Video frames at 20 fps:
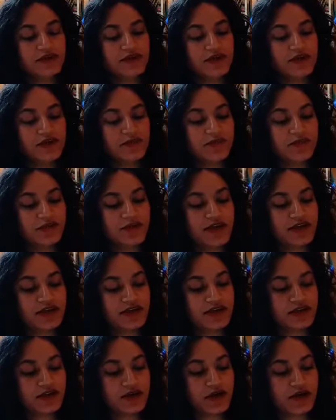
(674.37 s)
It
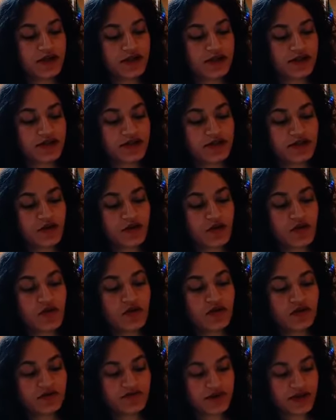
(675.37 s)
protected us,
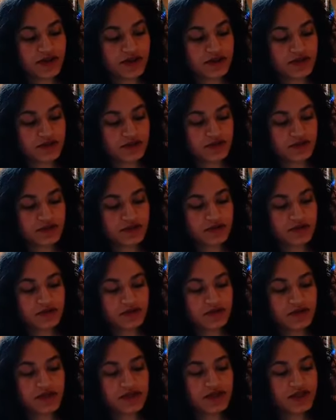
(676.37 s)
all of us.
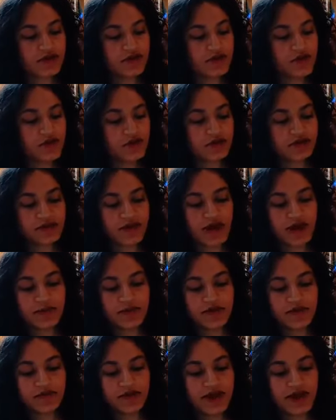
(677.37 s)
Nothing wrong could
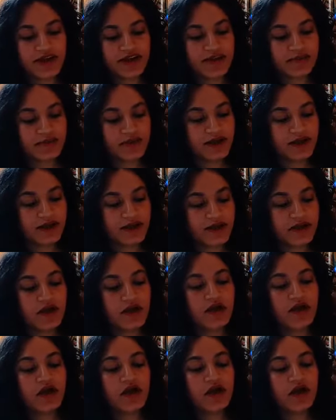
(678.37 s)
happen to anybody
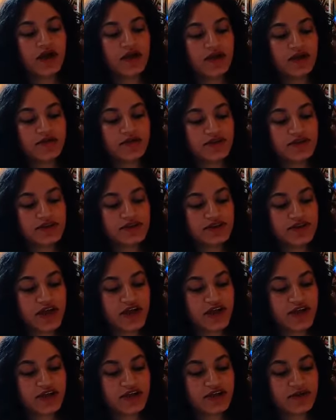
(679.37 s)
under its
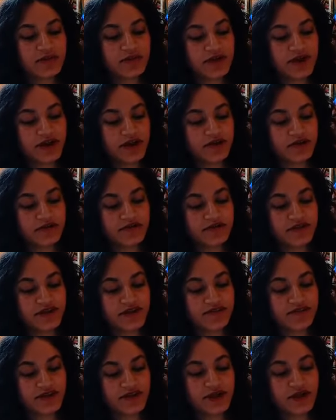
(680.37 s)
giant umbrella of
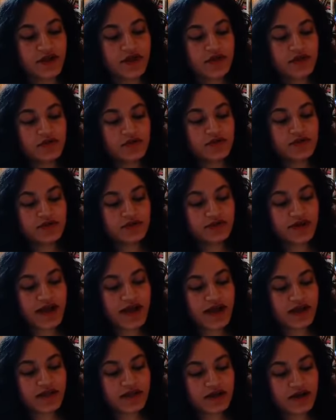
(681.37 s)
leaves, which were
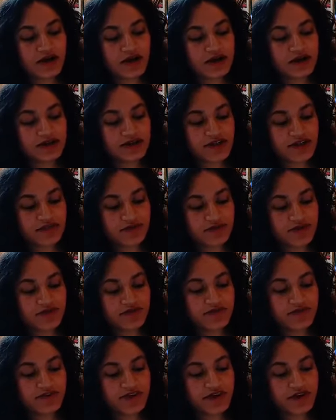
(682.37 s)
as large as my
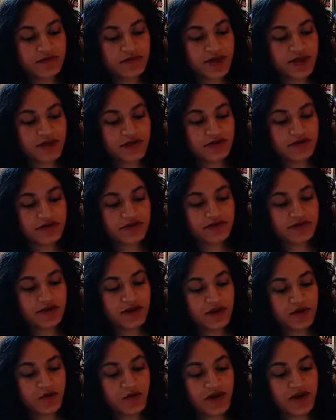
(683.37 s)
frail mother's
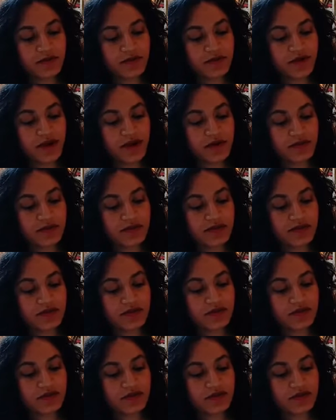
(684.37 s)
milk white palms.